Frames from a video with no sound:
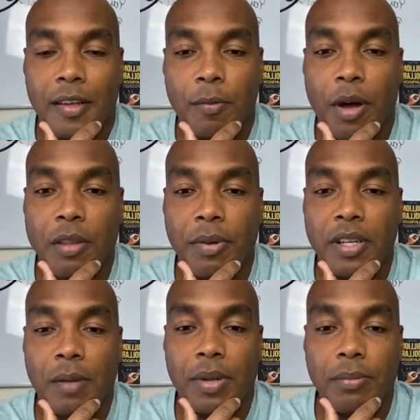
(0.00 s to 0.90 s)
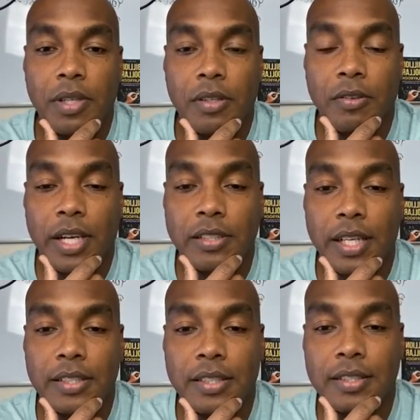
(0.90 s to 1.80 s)
You bought the billion dollar playbook.
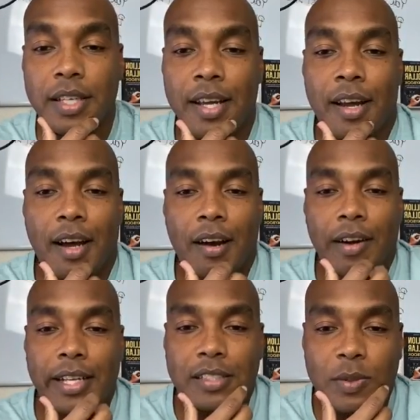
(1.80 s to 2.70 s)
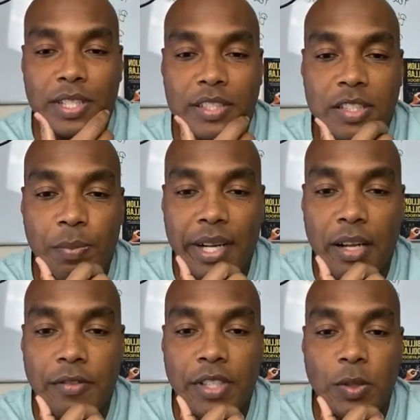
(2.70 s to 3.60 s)
Congratulations. All right. Someone says explain
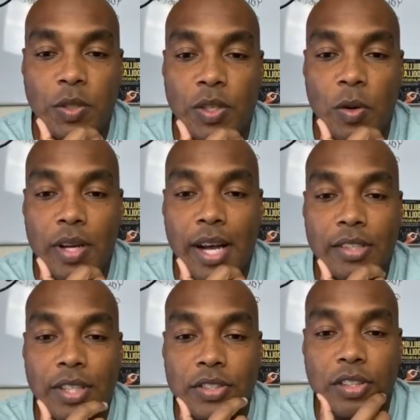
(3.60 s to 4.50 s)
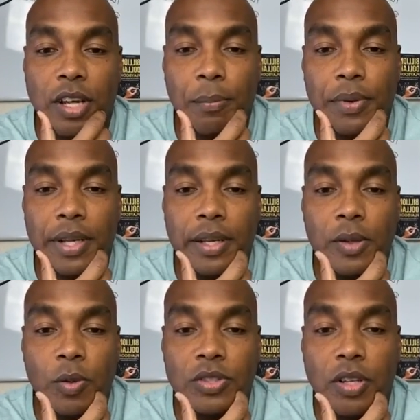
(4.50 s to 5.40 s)
how individuals with no contracts or company
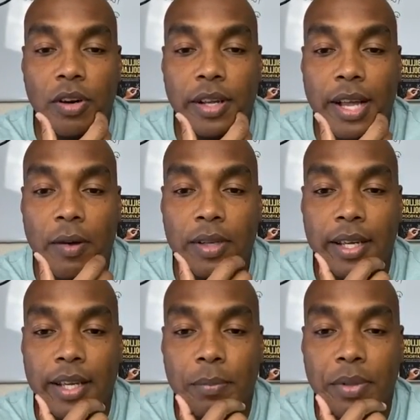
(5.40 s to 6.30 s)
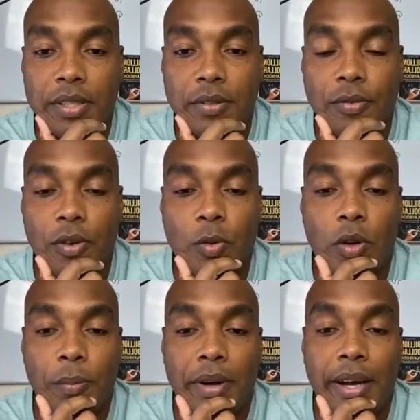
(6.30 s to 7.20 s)
who are starting out can get a piece of fourth
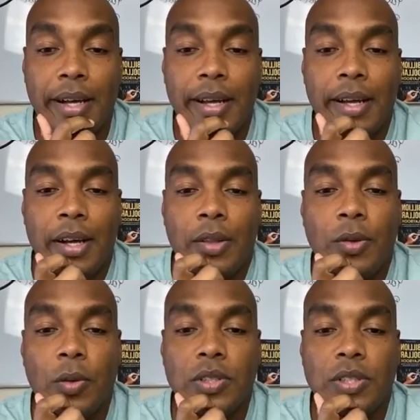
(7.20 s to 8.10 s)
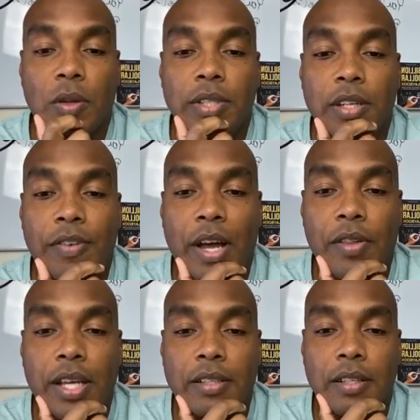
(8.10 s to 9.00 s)
quarter pie through consulting the
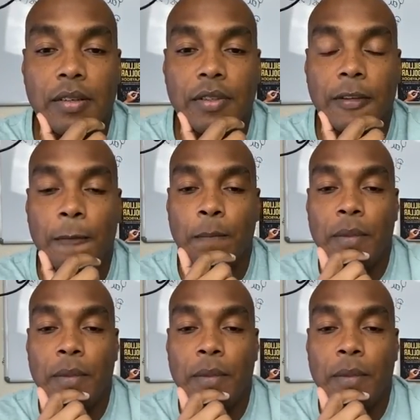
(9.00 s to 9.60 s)
value they can deliver.